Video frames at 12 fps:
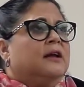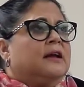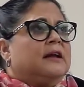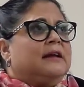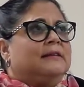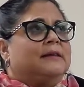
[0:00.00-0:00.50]

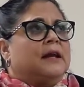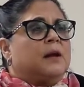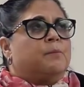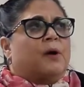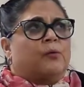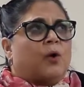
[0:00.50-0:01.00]
is in a
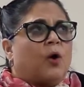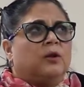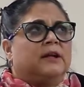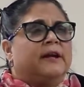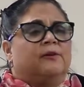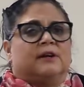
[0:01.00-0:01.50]
parole
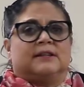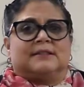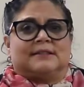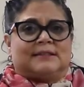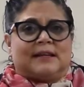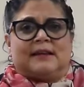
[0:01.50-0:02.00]
hearing
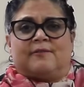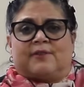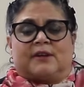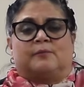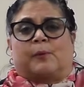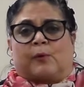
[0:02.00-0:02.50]
to see if
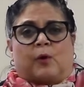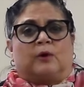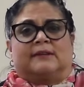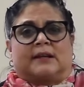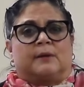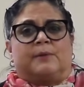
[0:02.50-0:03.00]
his parole
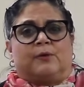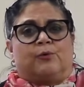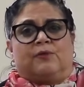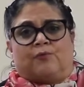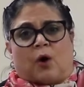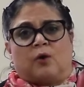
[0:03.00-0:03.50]
is going to be
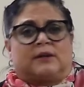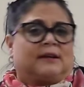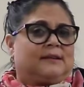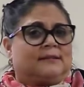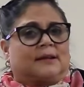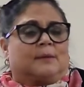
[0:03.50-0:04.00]
revoked and
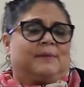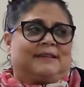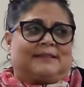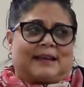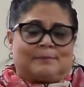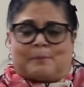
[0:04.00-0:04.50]
he's going to be
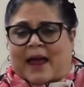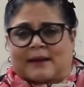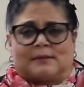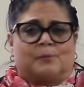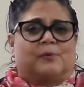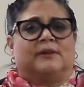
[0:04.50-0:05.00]
sent
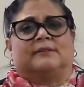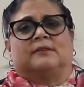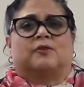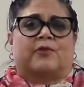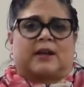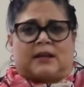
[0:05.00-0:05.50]
back to prison
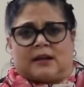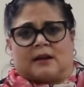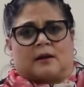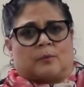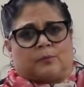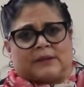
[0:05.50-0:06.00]
so that he
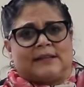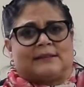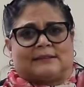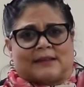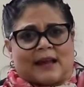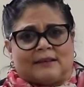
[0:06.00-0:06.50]
can complete
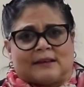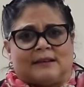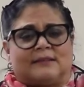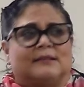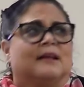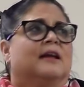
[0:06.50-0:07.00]
the
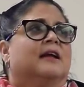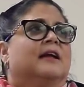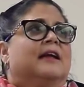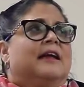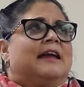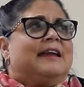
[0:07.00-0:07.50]
sentence,
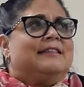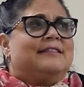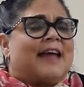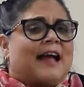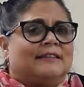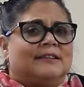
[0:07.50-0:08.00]
in
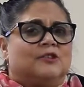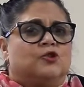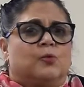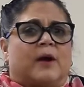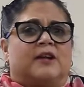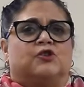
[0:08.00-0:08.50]
that
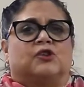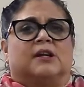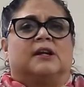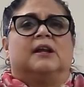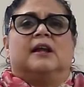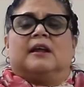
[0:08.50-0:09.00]

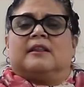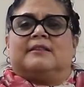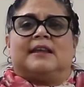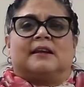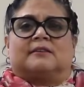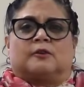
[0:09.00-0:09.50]
situation,
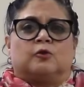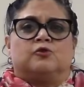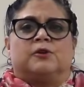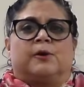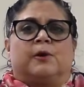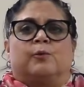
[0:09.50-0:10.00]
the
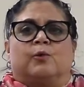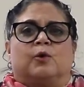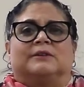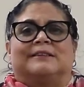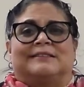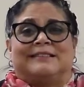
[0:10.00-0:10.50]
exclusionary
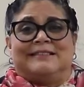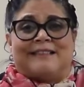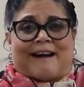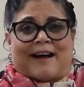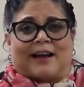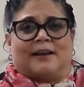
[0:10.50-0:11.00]
rule does
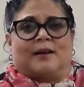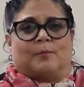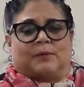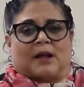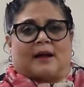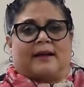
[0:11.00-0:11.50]
not
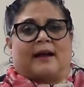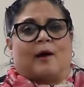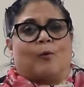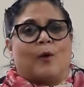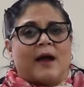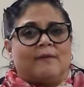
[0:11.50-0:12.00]
apply.
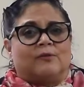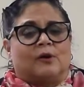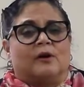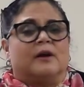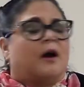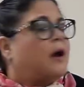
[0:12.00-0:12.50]

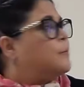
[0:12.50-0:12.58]
However, on